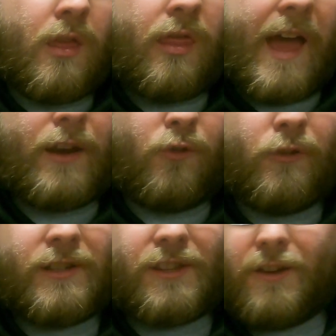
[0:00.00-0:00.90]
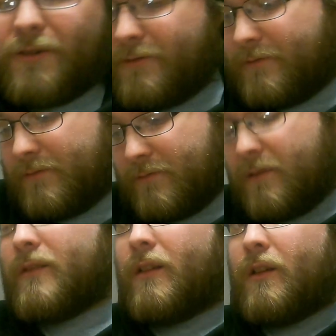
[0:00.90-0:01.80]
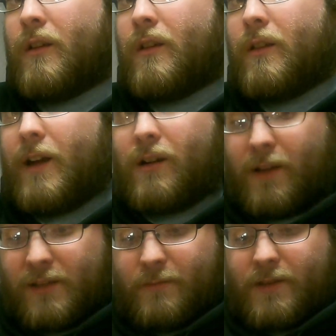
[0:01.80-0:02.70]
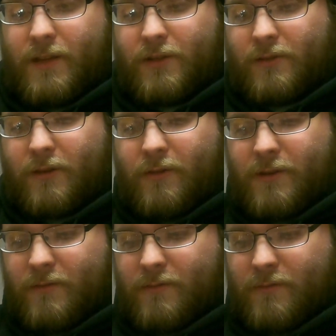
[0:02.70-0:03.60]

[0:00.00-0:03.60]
that noise though, that'll get some attention going.